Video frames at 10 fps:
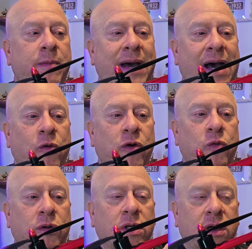Power
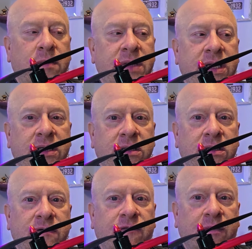will come in
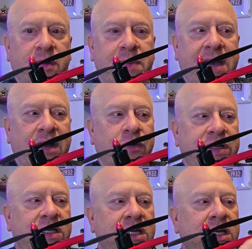from the battery